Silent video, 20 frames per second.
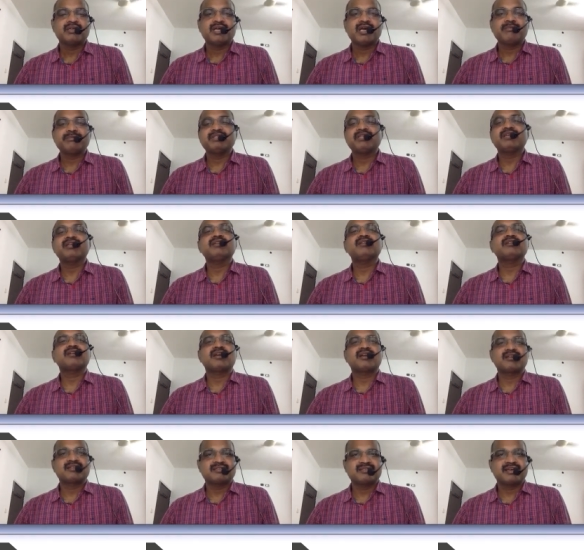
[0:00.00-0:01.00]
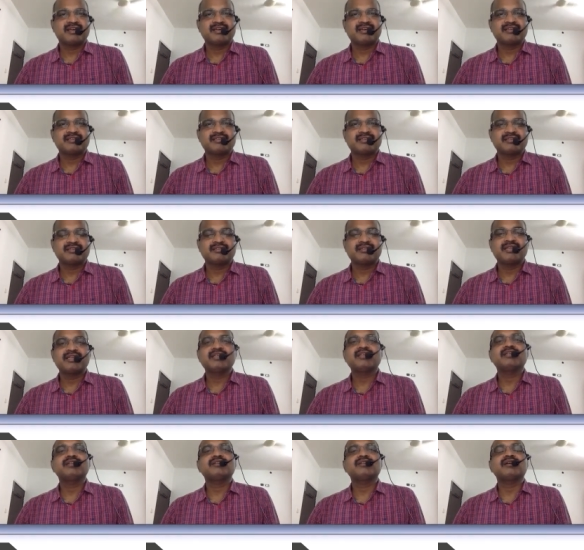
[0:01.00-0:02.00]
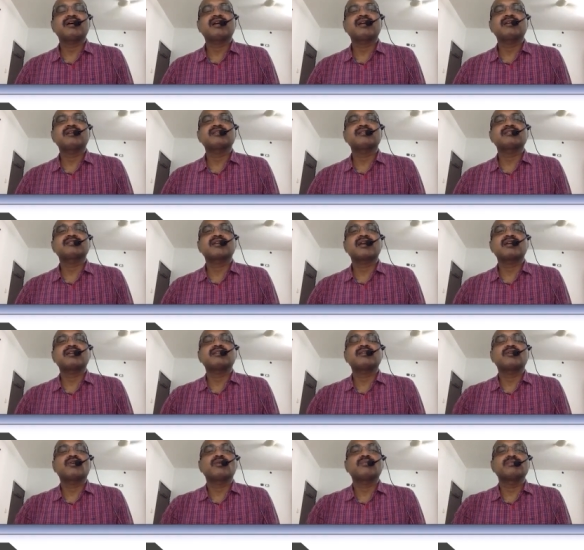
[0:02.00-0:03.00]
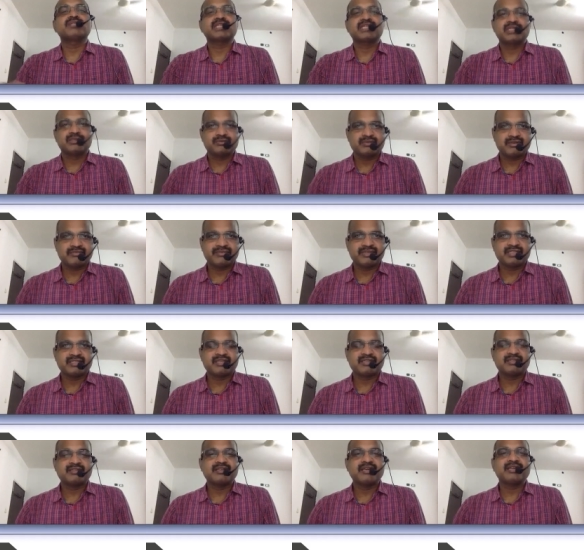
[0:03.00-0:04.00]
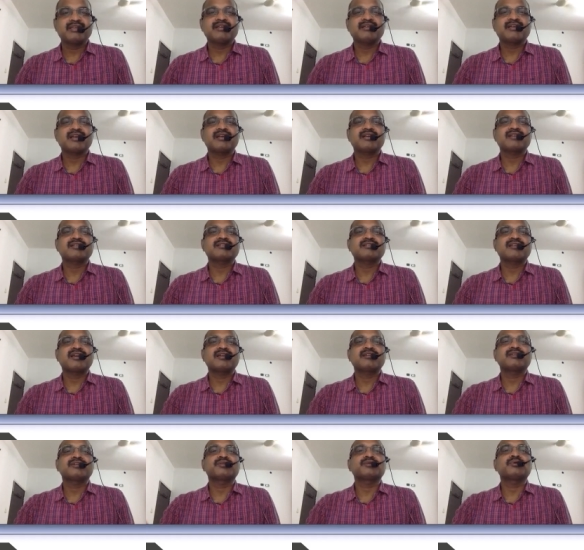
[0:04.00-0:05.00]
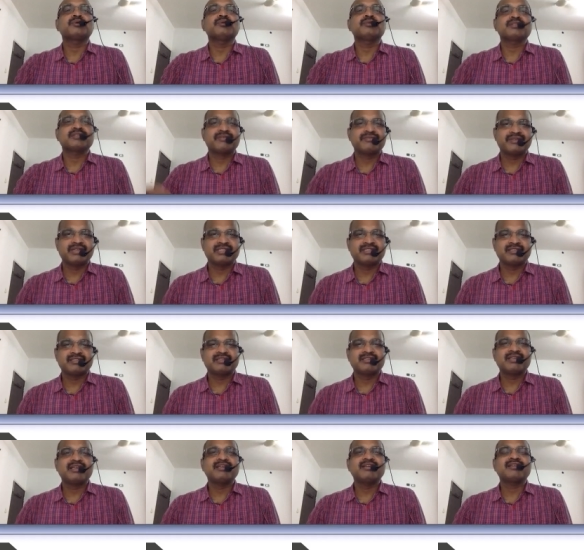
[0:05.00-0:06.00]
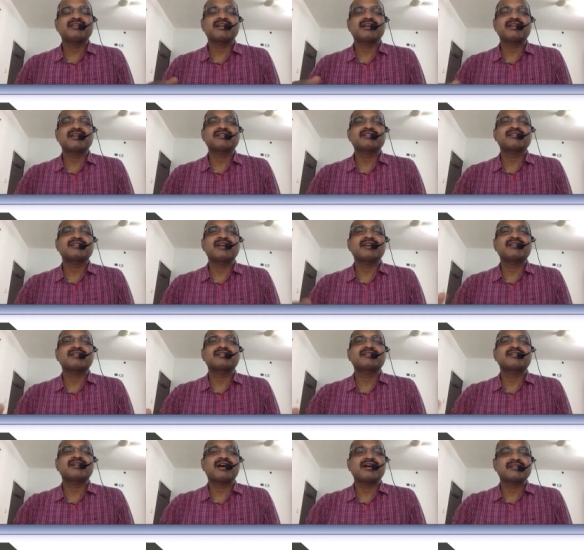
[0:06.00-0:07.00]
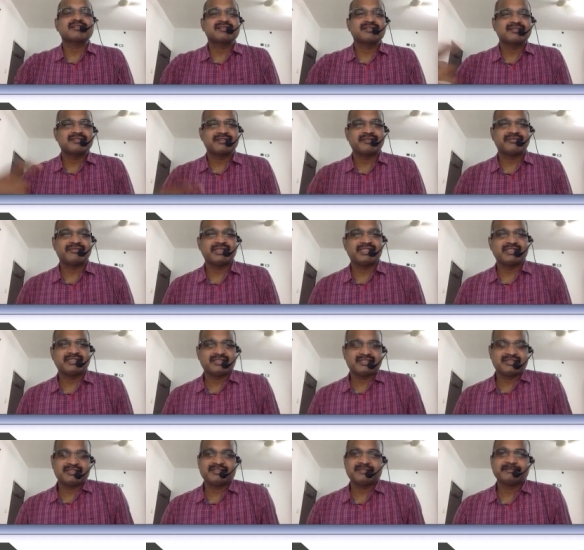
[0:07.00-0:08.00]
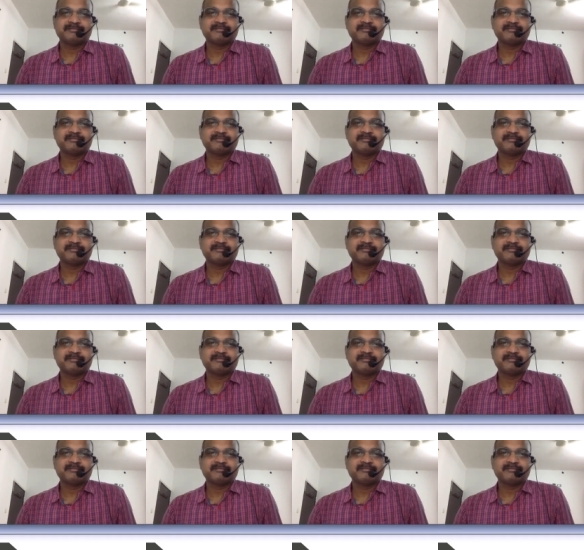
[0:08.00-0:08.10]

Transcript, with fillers: i mean they didn't understand each other they didn't understand the objectives of each other they didn't understand the roles of each other they didn't understand the tasks of each other